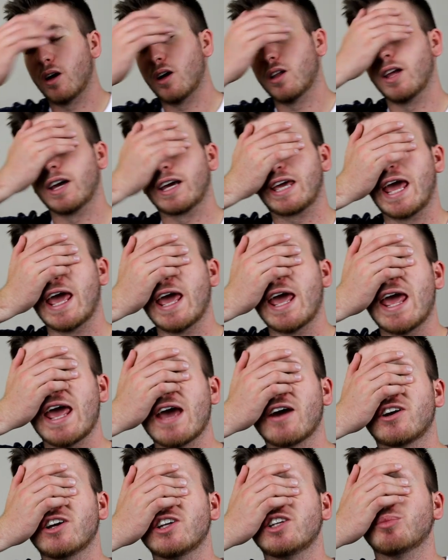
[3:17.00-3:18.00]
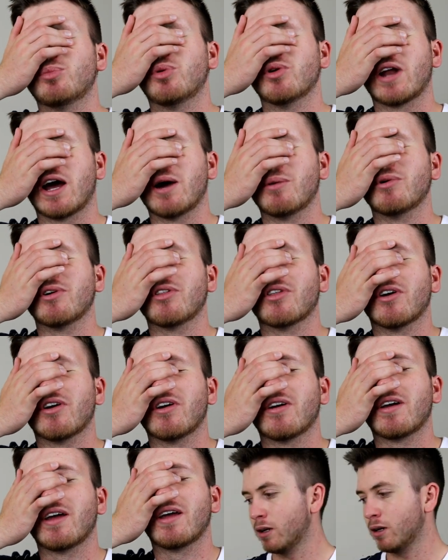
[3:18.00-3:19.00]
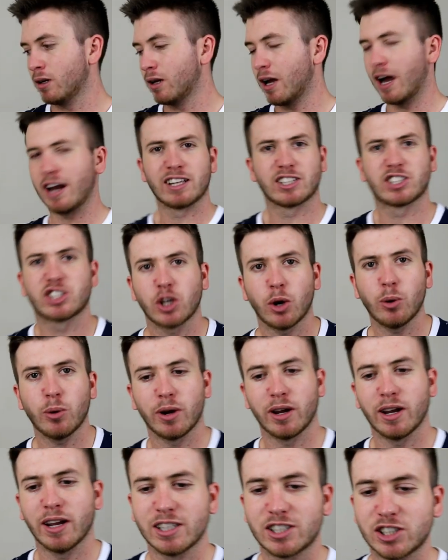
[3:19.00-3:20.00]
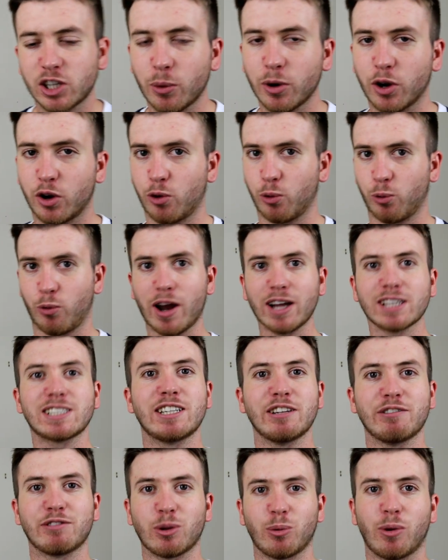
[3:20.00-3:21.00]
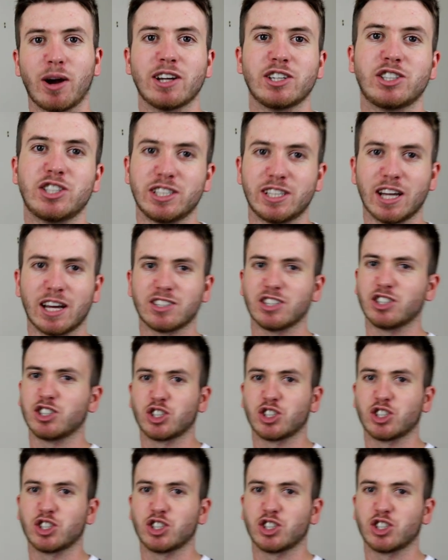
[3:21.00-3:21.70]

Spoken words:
like, how could you put up with her? And it's so aggressive the way she does it,